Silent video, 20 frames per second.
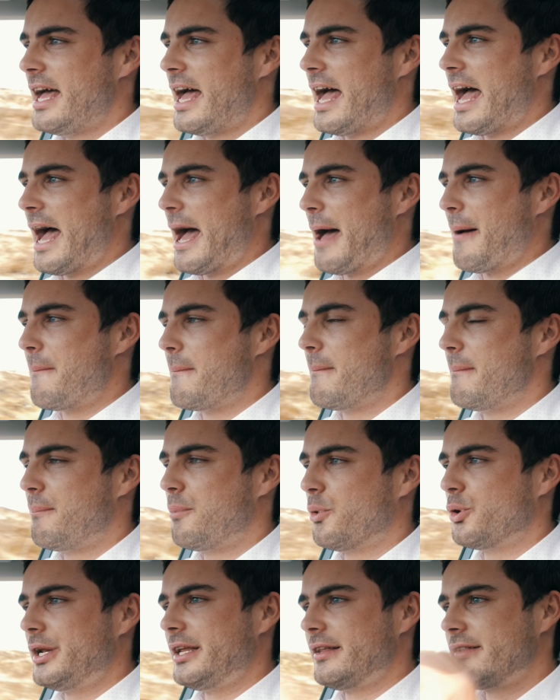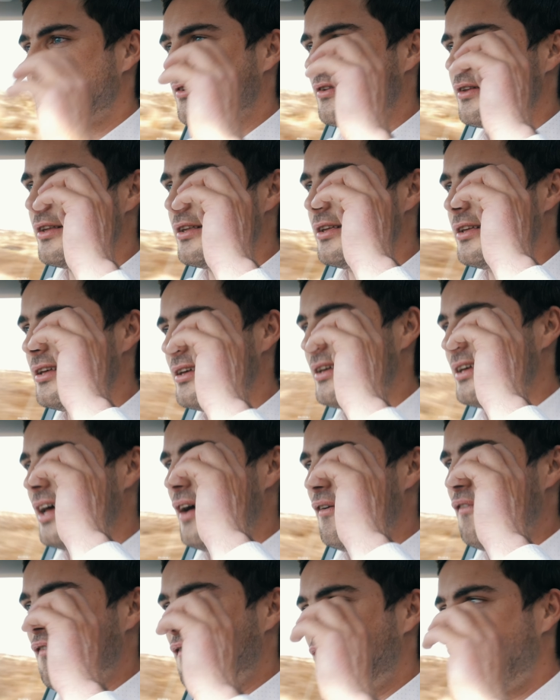but it's
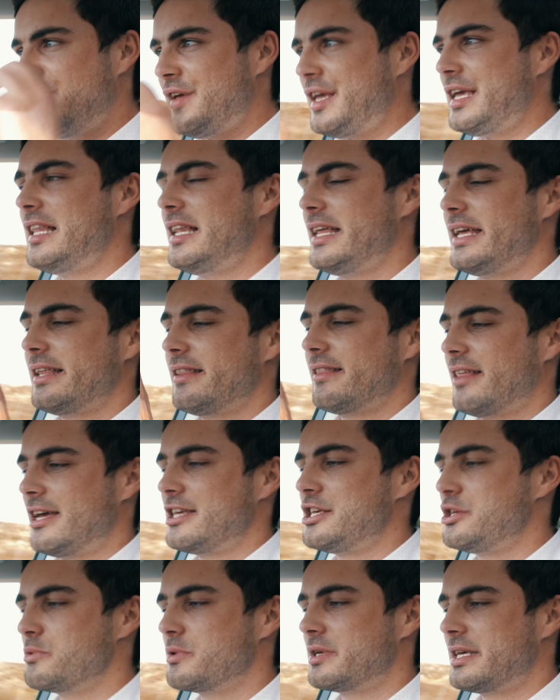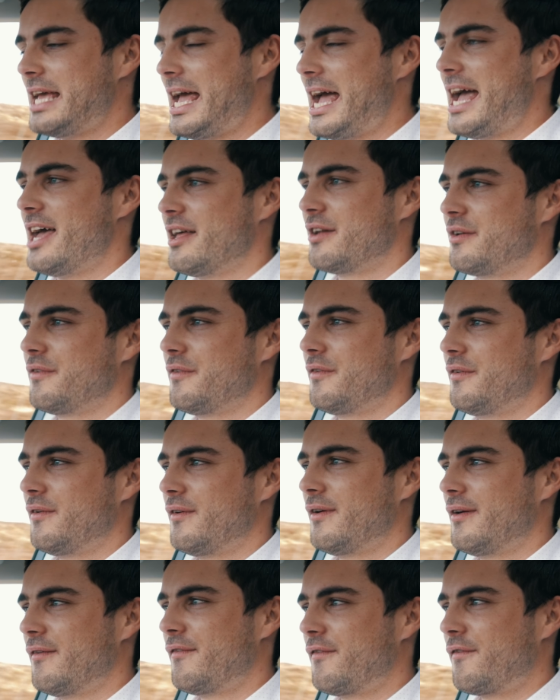a feeling that you get
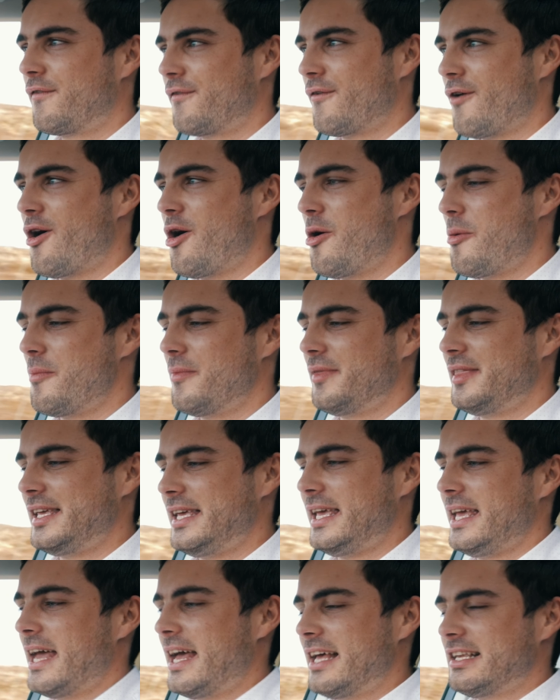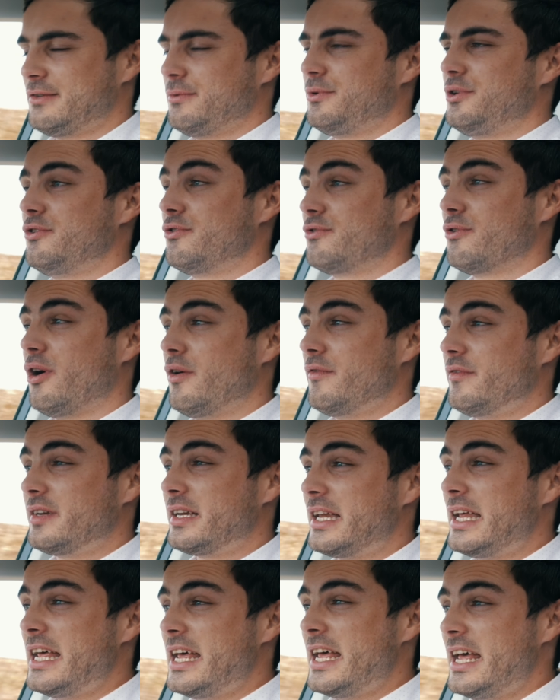from the ES when you drive
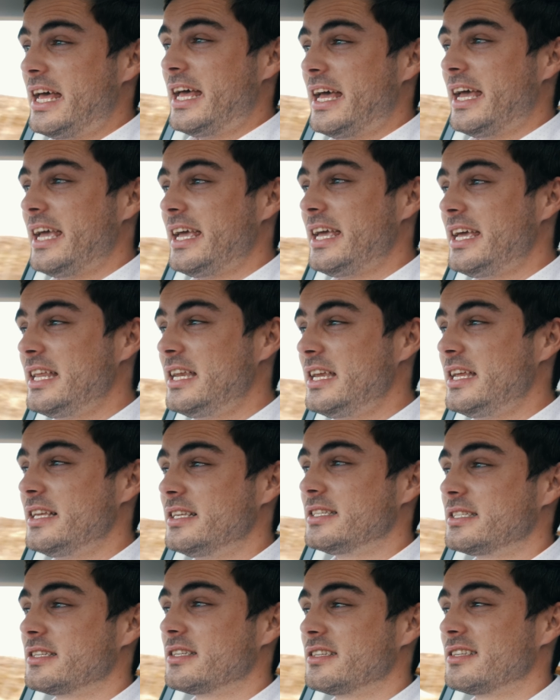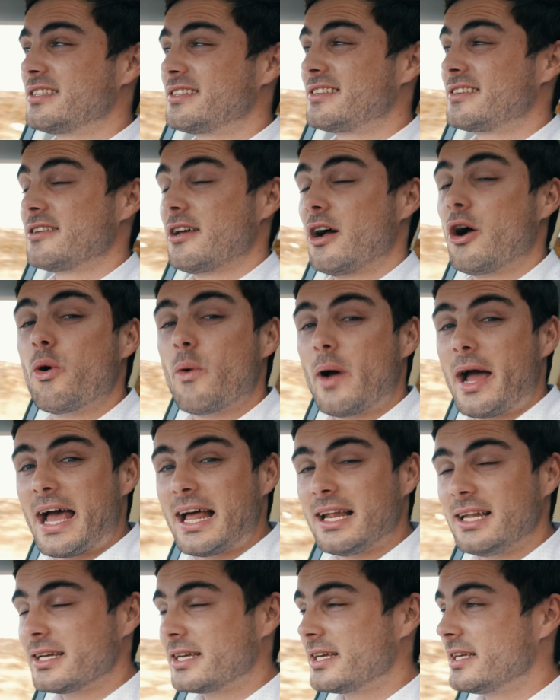it. It is so
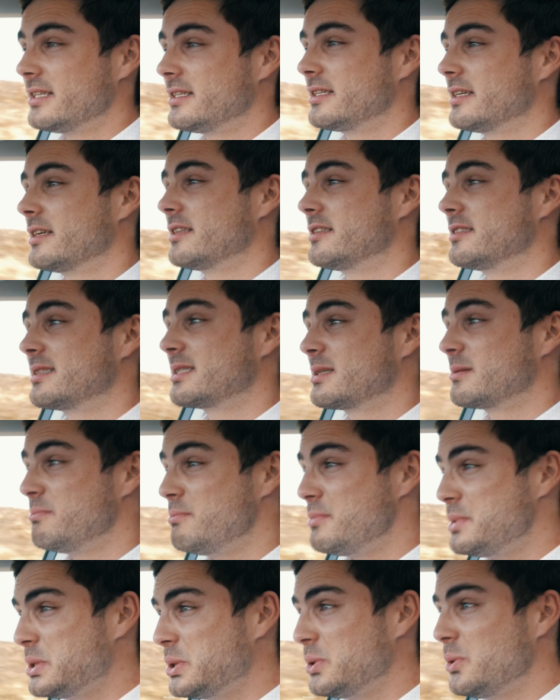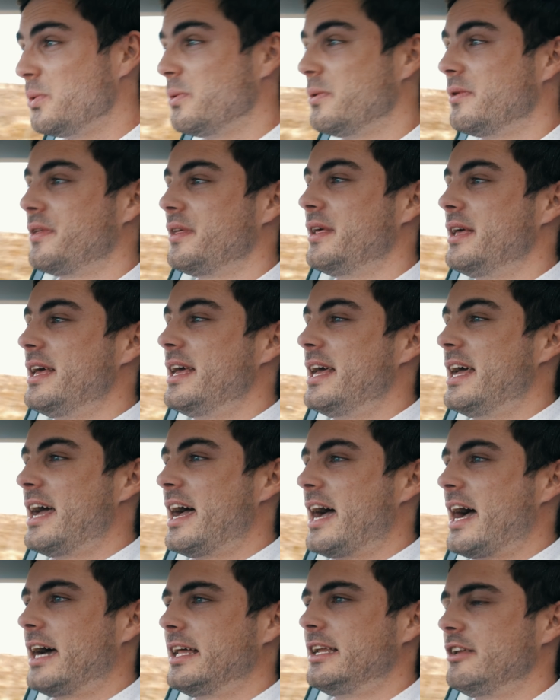elegant and smooth,
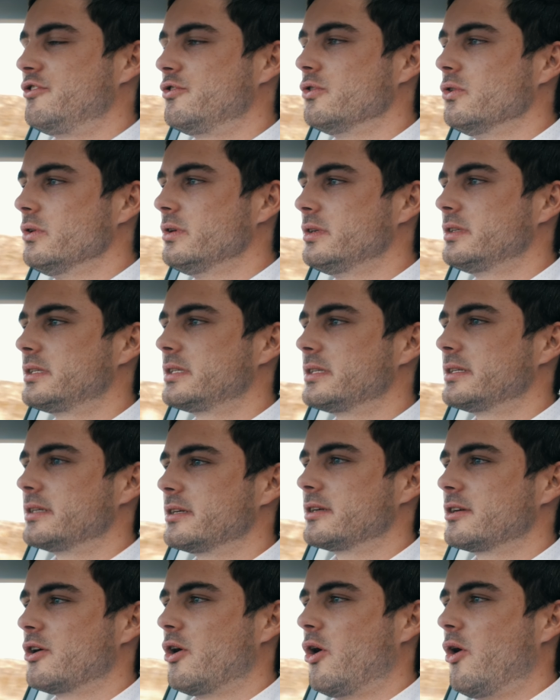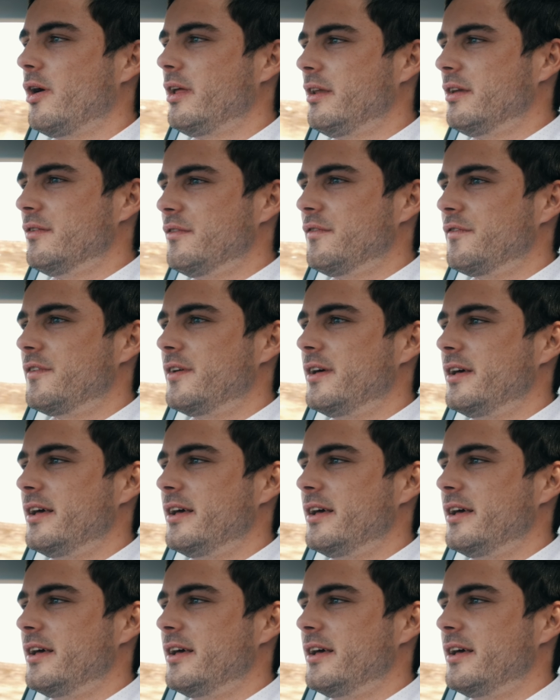and it just kind of